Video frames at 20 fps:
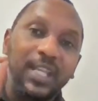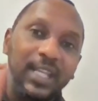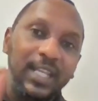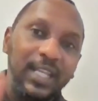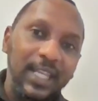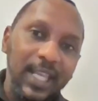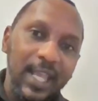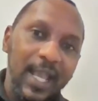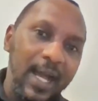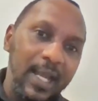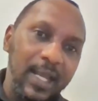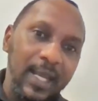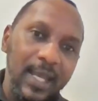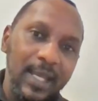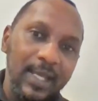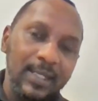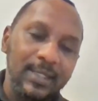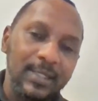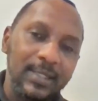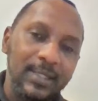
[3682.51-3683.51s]
care
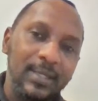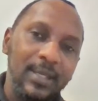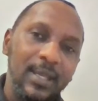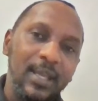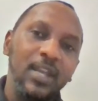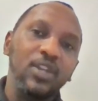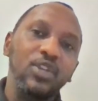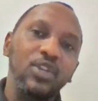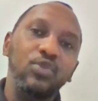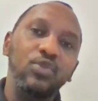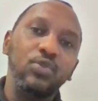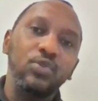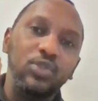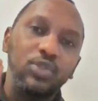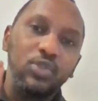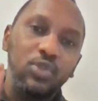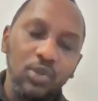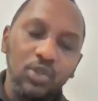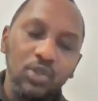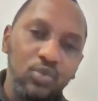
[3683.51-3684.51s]
less, you
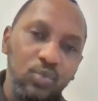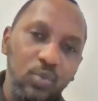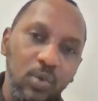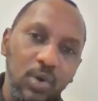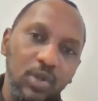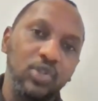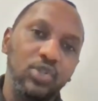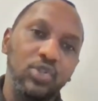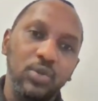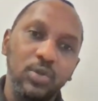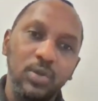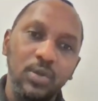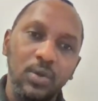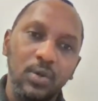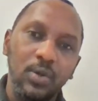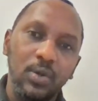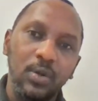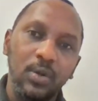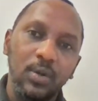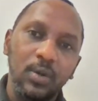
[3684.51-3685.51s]
don't want to
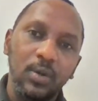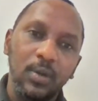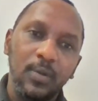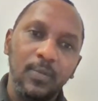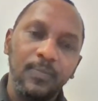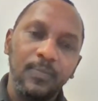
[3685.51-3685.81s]
know.